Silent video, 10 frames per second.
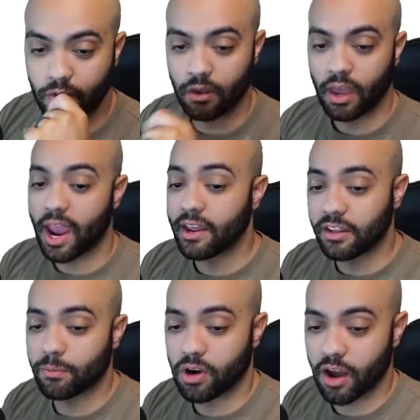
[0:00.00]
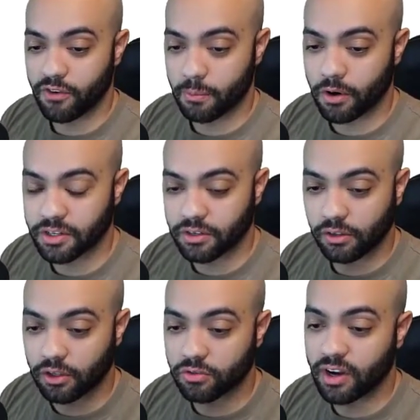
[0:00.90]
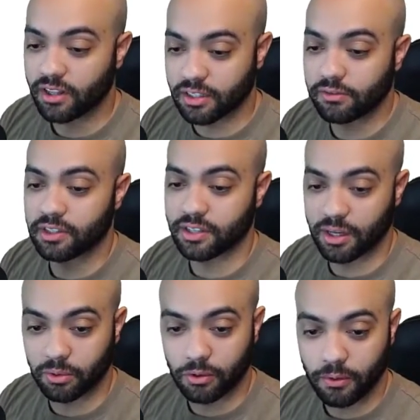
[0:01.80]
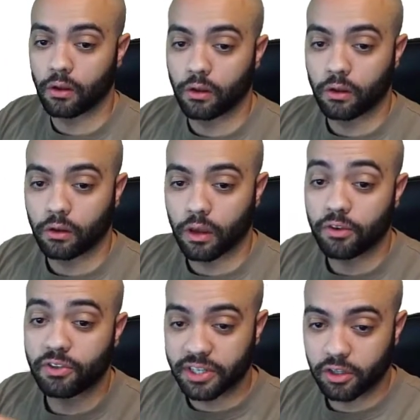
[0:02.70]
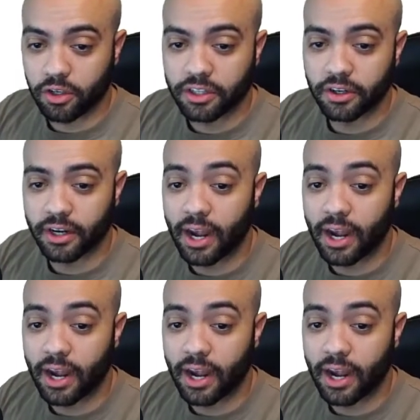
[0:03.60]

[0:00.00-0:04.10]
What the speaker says: And their profit margin looks relatively stable. And if you take a look at their net